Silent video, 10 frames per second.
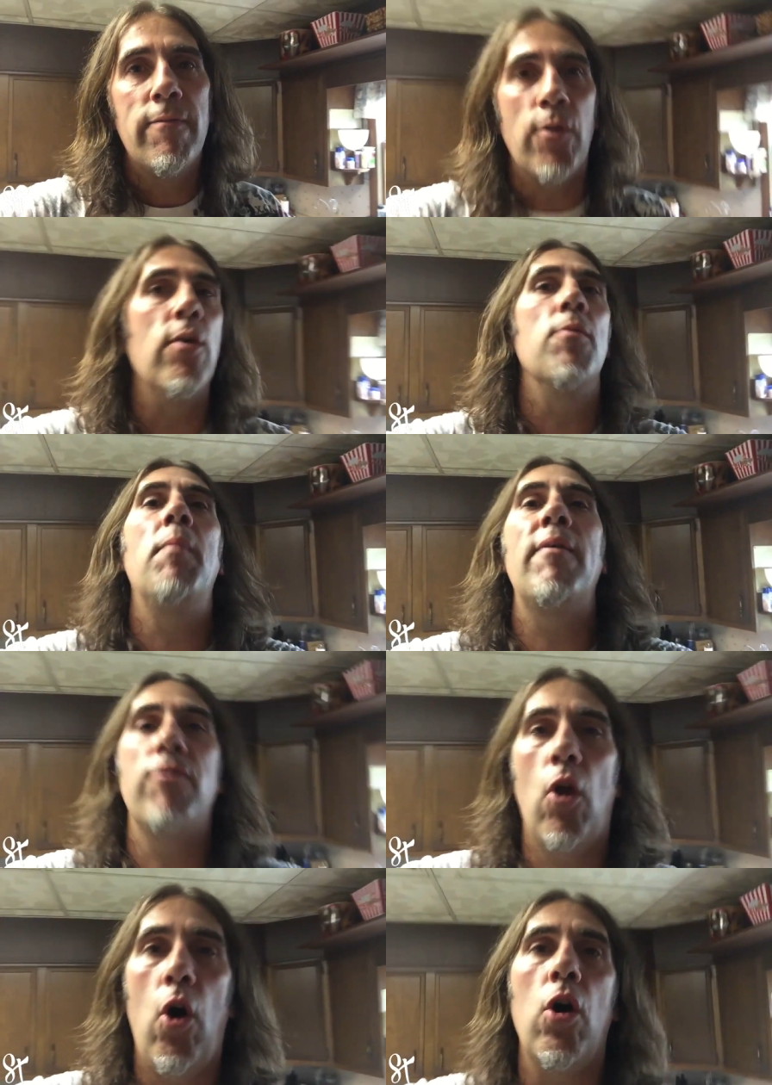for my
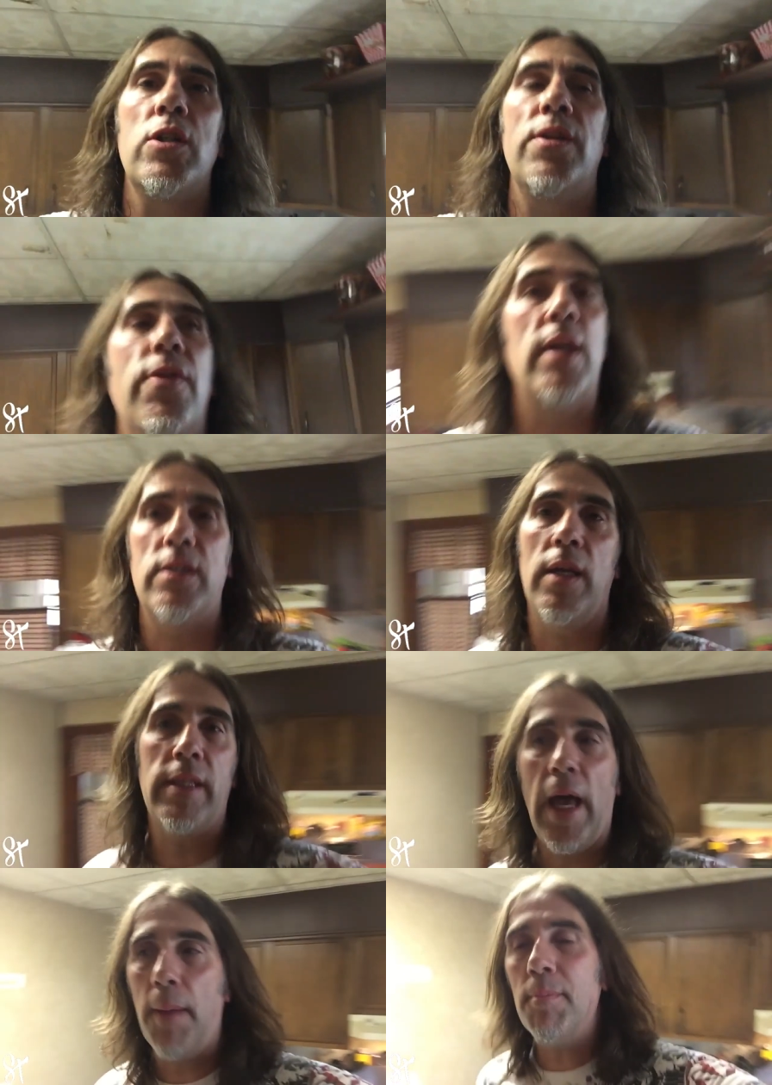vlogs and things
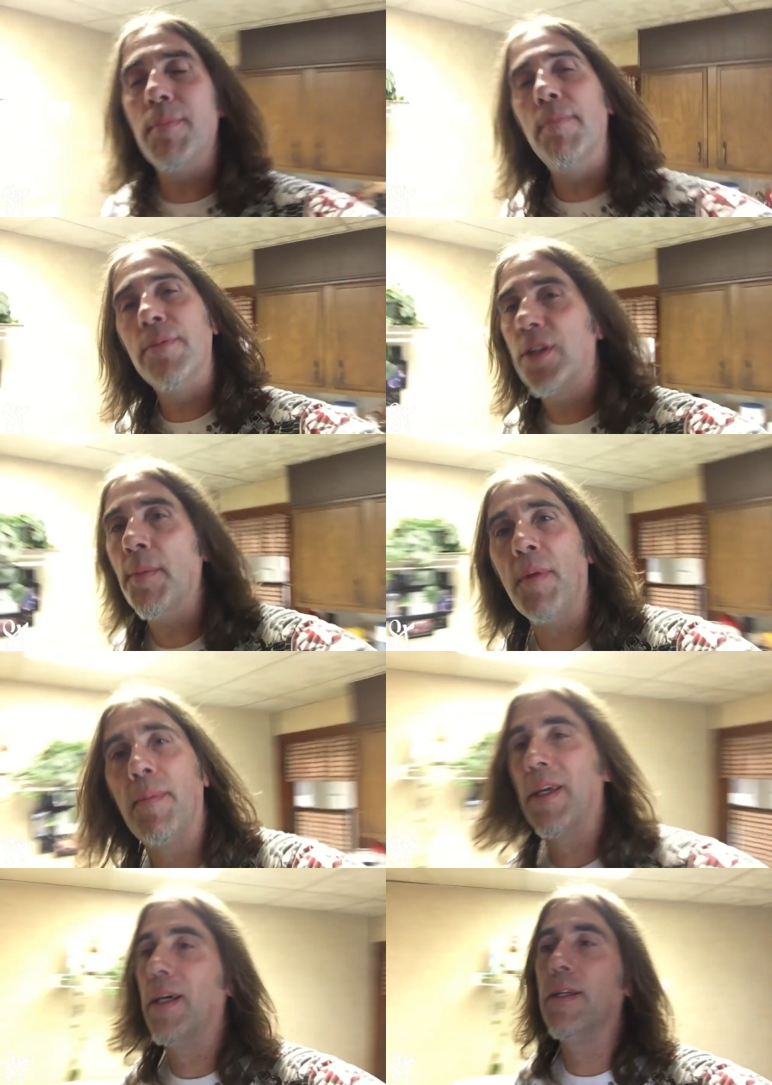like that, simply
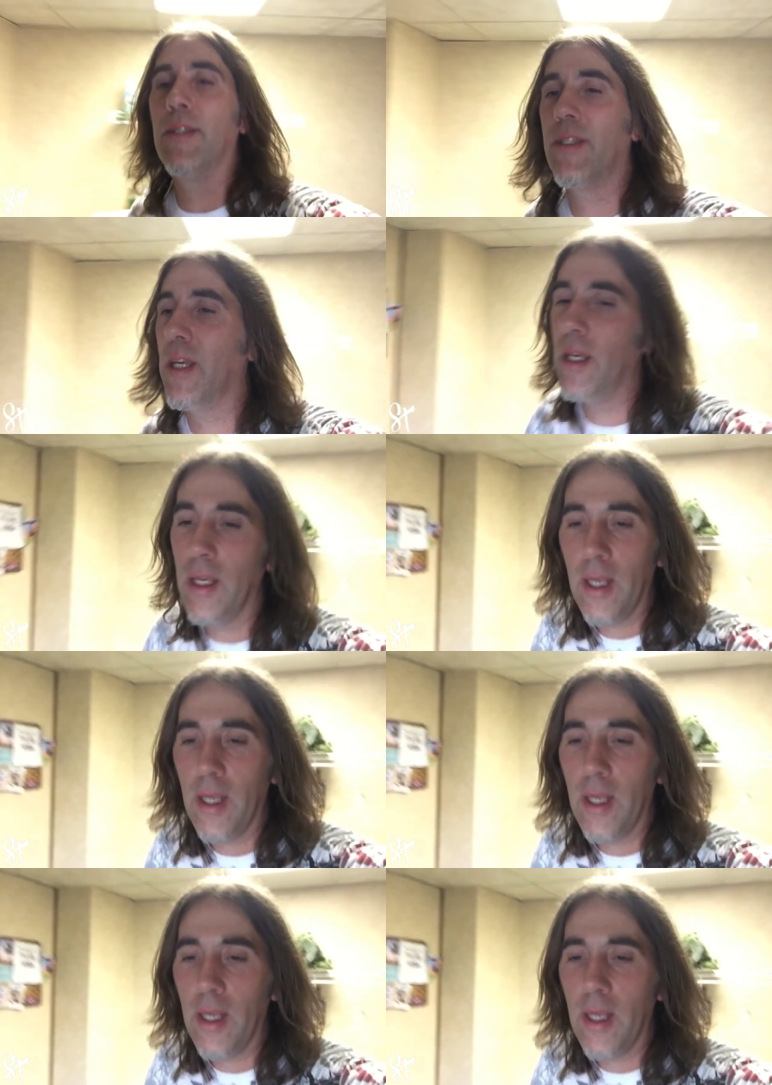because